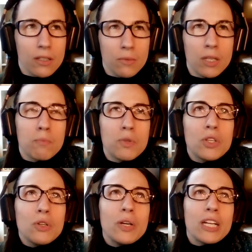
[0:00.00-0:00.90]

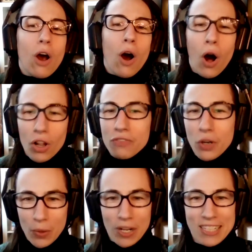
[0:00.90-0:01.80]
imbue in all of
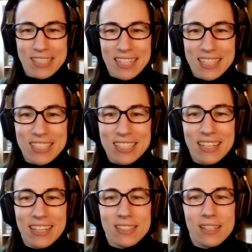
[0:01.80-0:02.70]
our organization
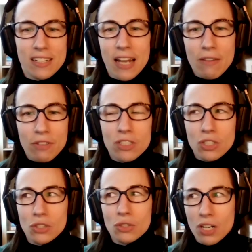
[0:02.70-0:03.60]
is never
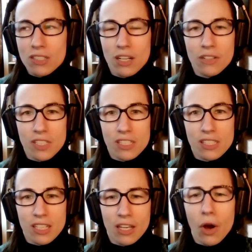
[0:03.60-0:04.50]
delude ourselves into
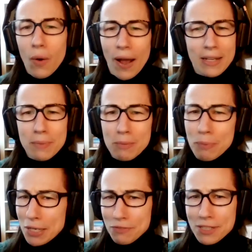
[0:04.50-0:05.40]
thinking, oh, I can be
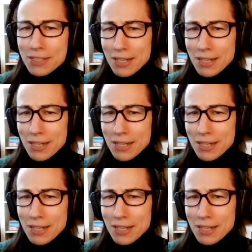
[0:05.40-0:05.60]
perfectly